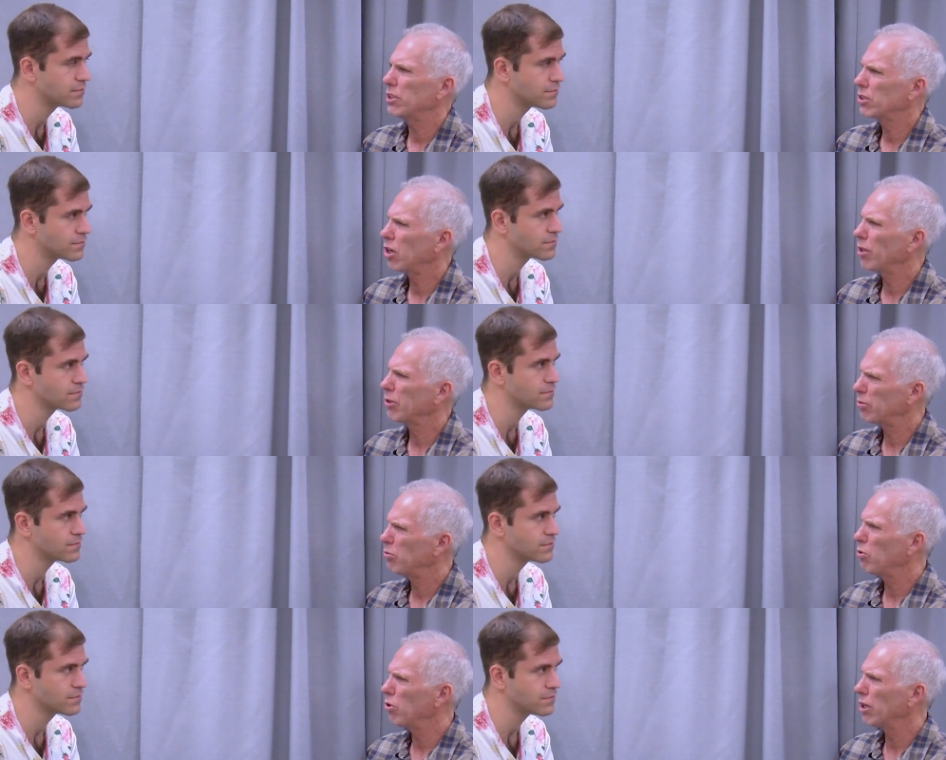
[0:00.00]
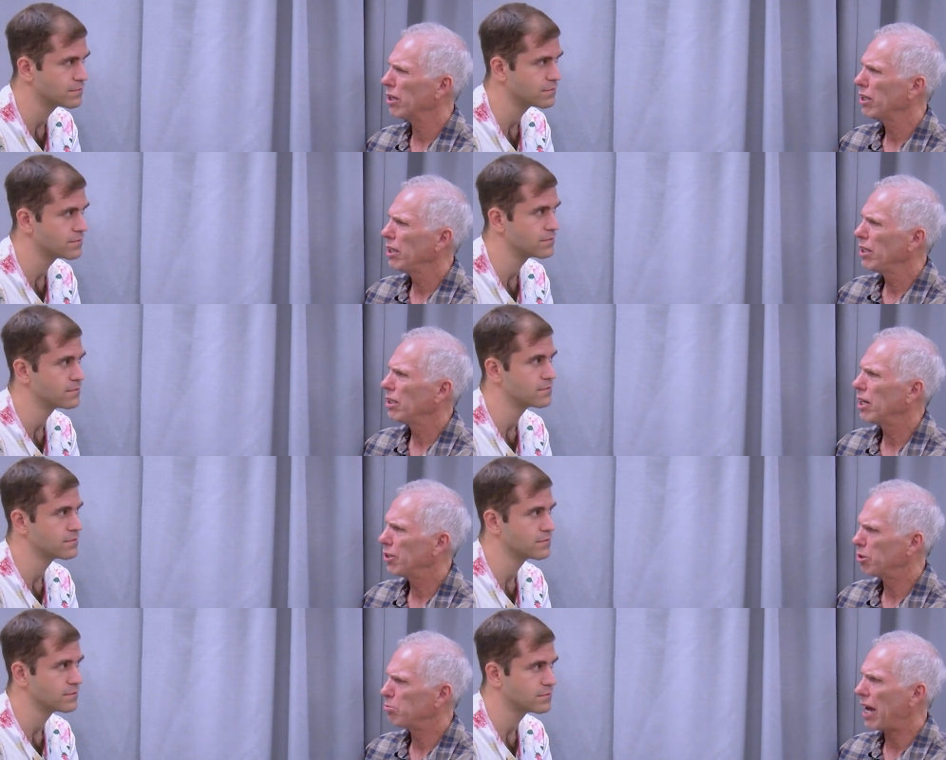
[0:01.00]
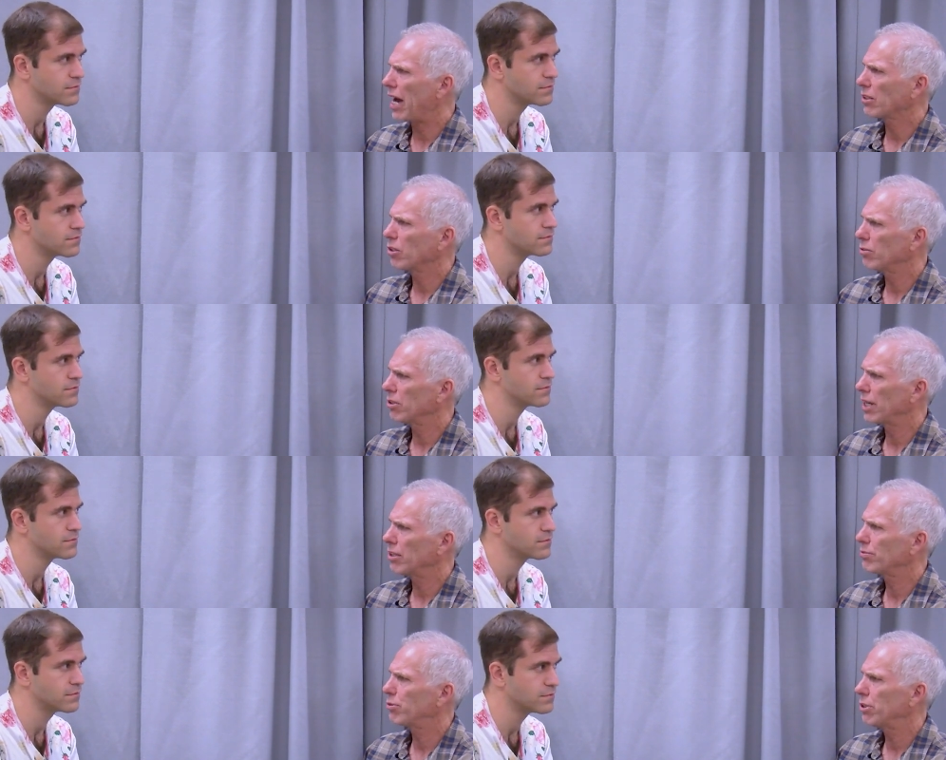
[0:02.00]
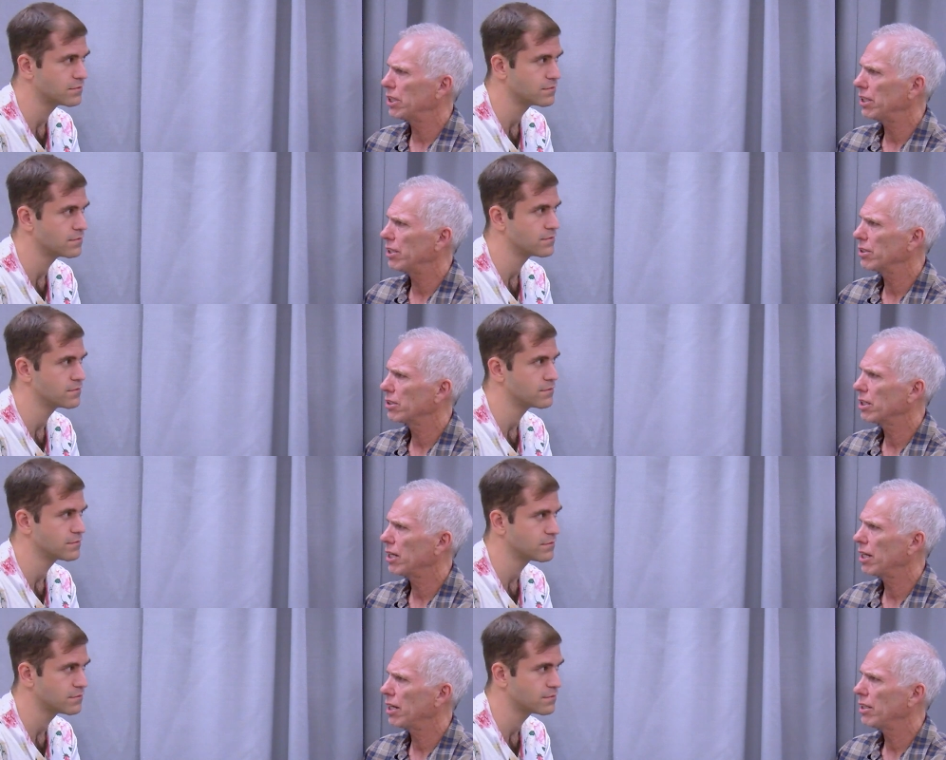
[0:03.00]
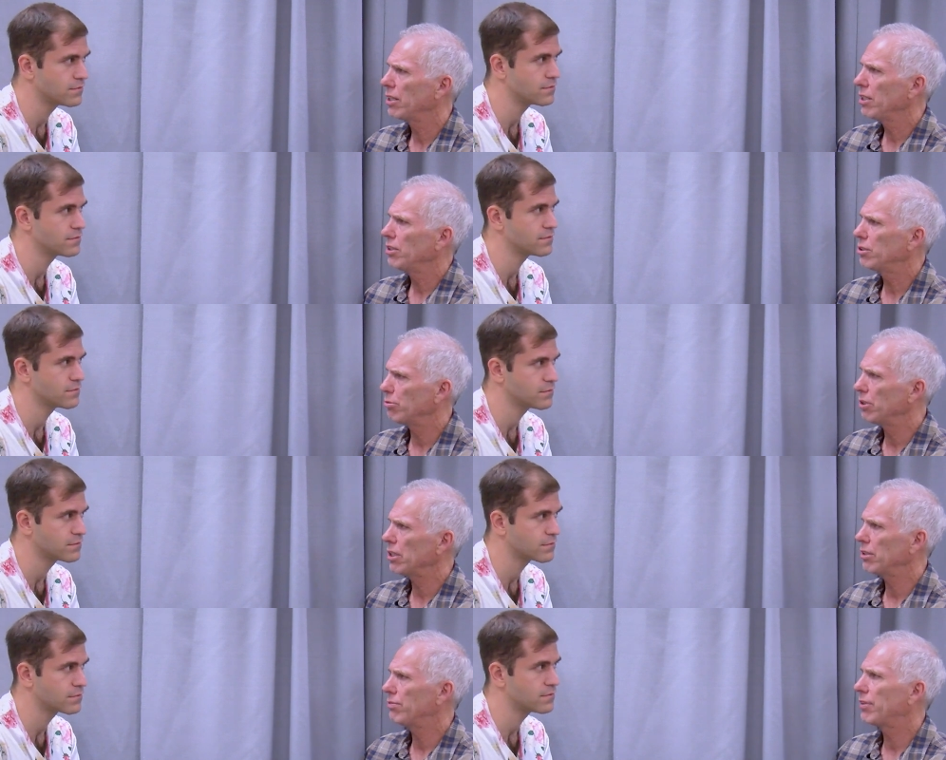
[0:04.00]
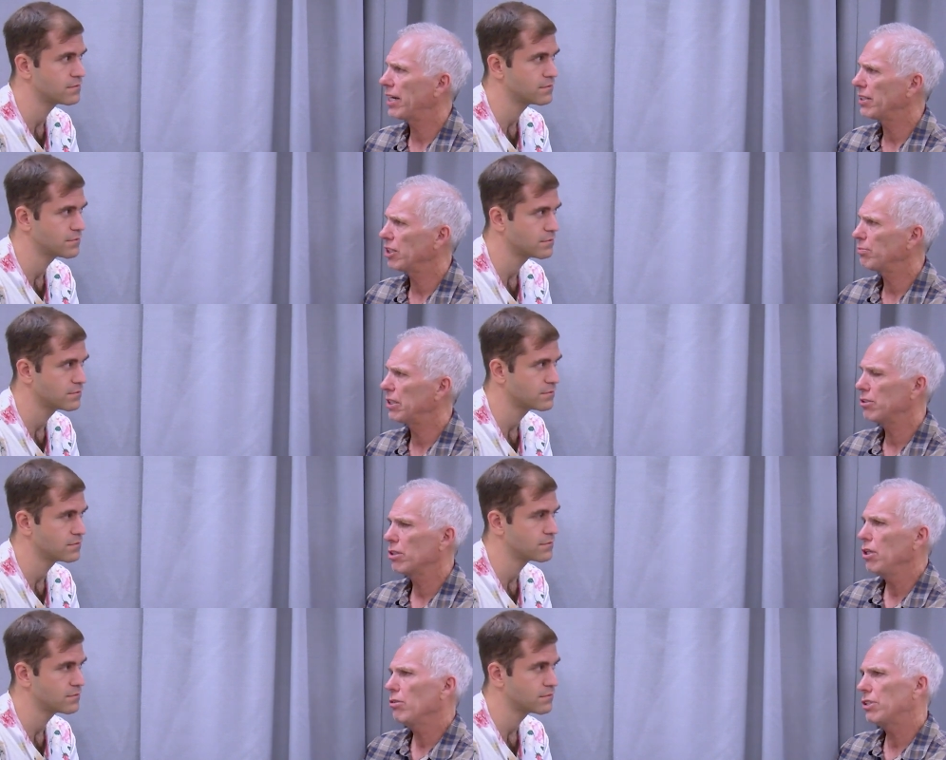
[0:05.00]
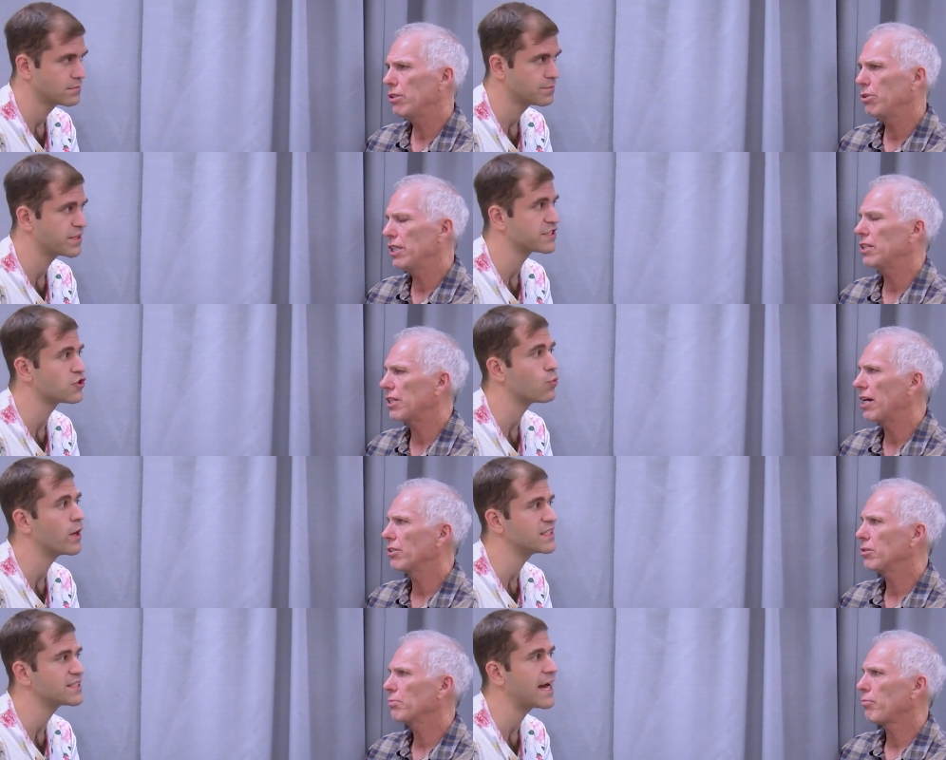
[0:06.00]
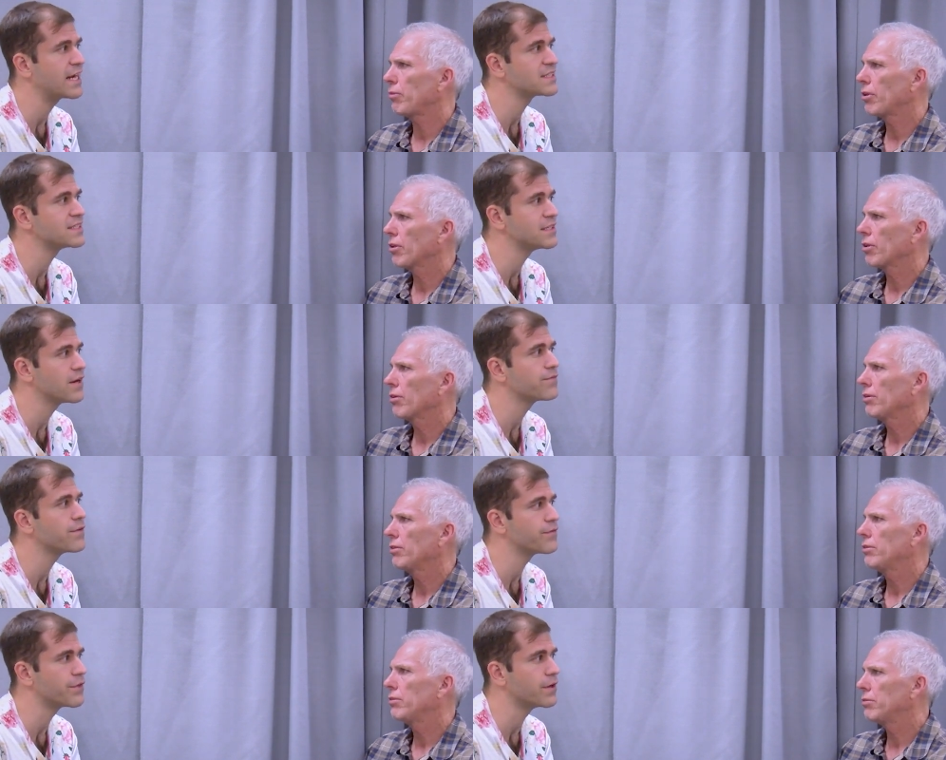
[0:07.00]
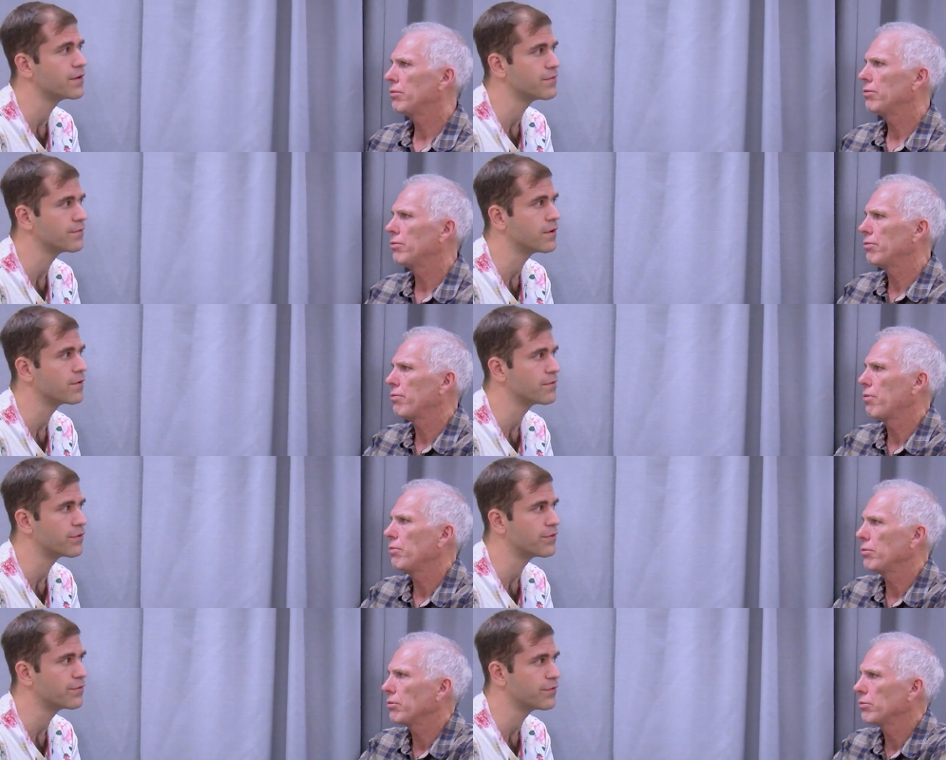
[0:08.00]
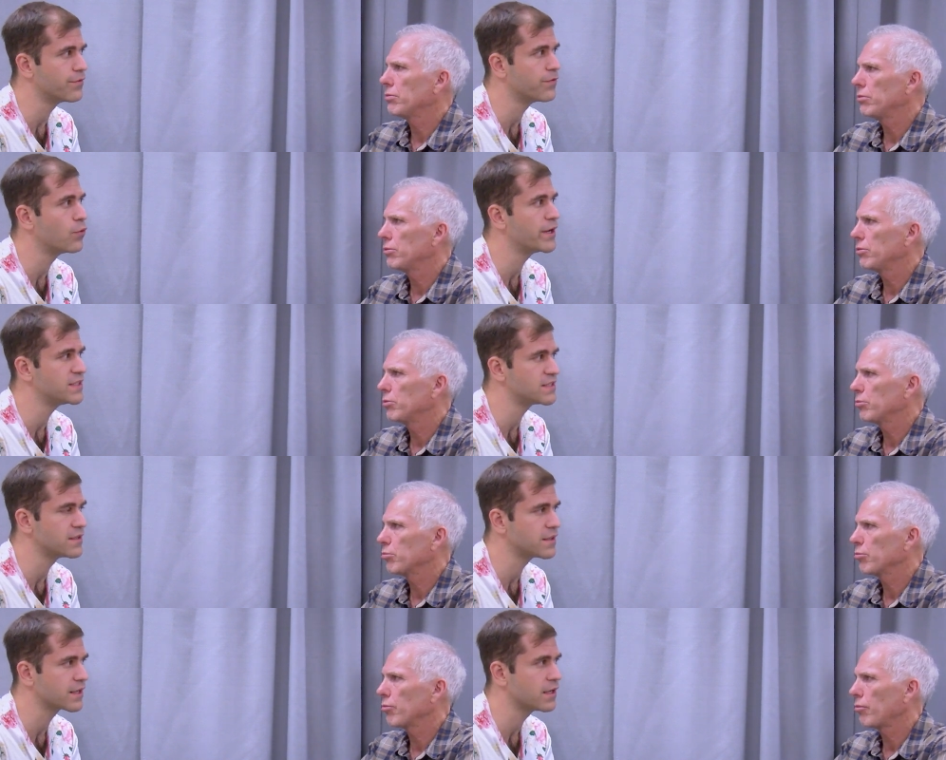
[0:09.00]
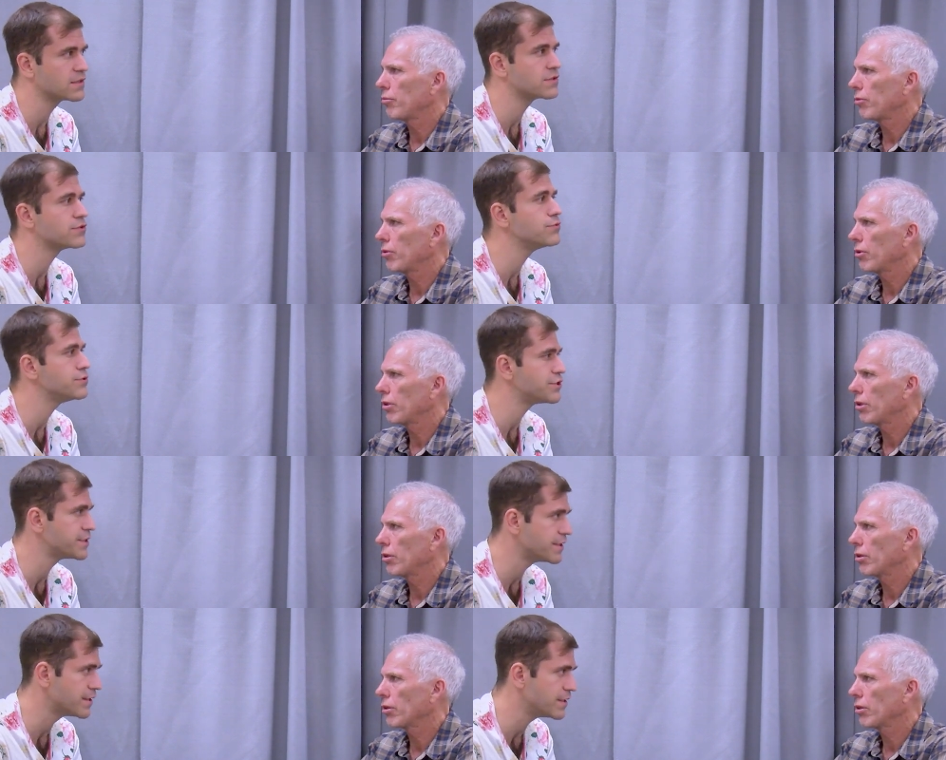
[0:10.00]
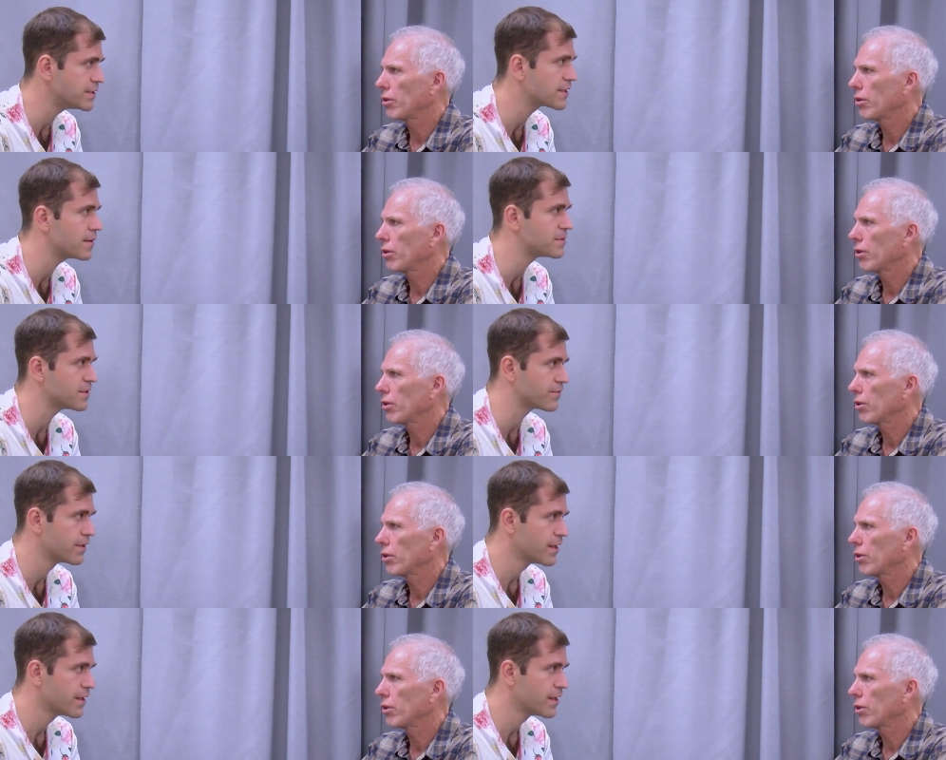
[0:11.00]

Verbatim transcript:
Speaker 1: this karmic war, this battle over the last 40 years to really fight this, because
Speaker 2: when you really get down, the West has enough of the voice and the Constitution and these types of